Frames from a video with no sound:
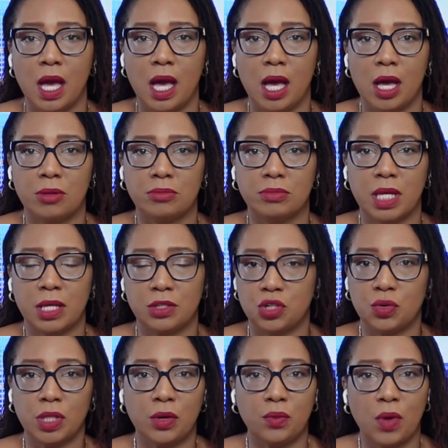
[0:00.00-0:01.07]
and
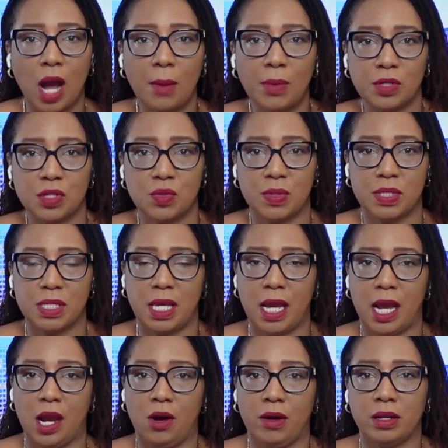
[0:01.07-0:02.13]
Julia Roberts was
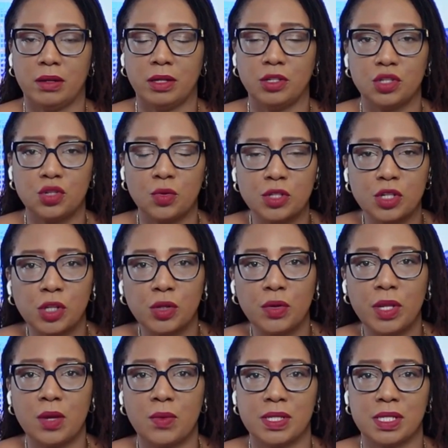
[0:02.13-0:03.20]
there, and George
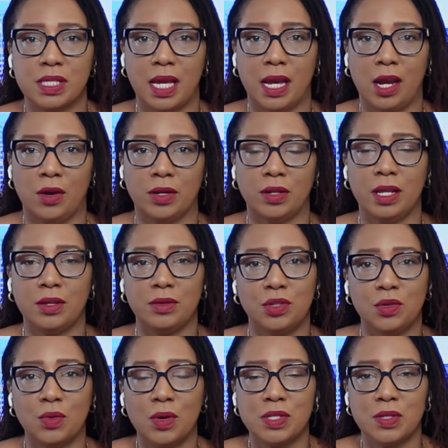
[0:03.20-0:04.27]
Clooney was there, and
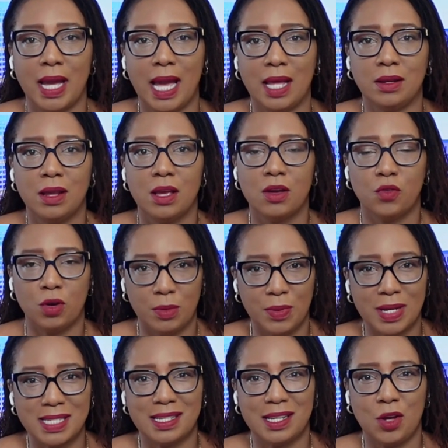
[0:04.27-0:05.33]
you also had former
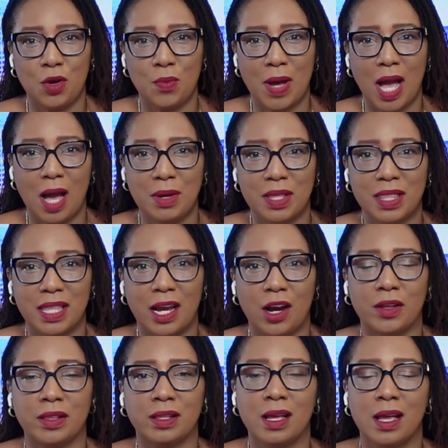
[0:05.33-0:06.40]
President Obama
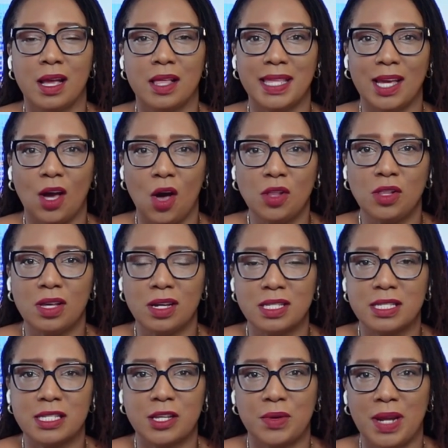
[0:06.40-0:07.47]
there, and they all
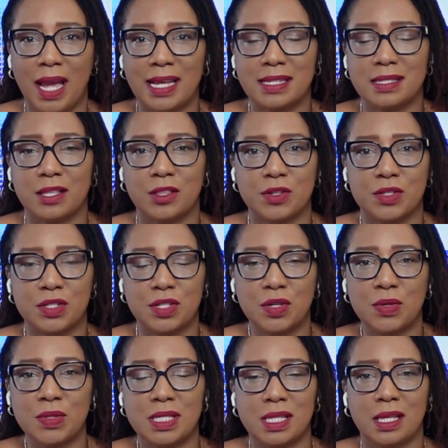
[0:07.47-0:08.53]
looked so nice in their
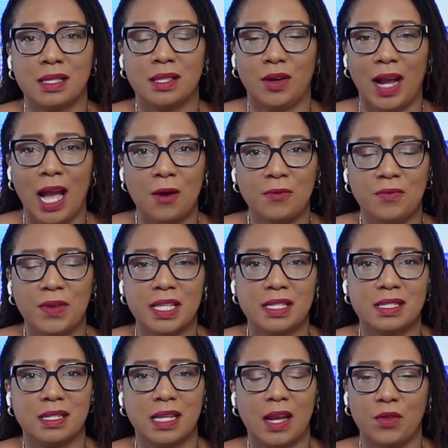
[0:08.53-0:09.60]
suits and their
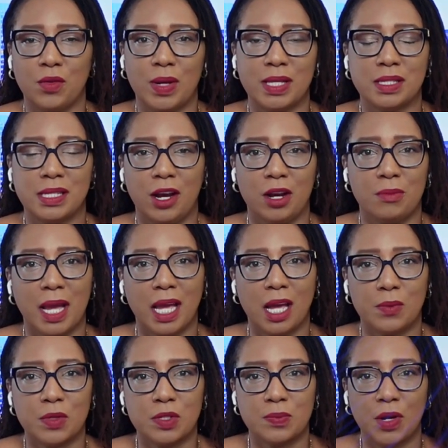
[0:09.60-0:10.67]
outfits, and everyone's hair and
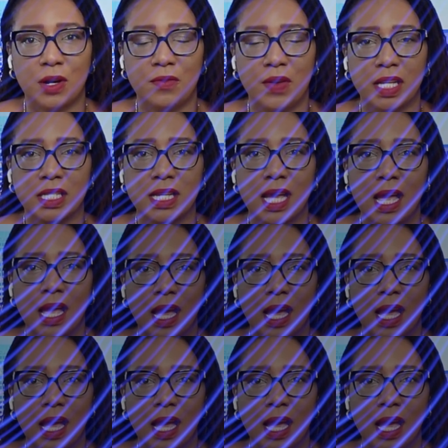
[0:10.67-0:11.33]
makeup was perfect.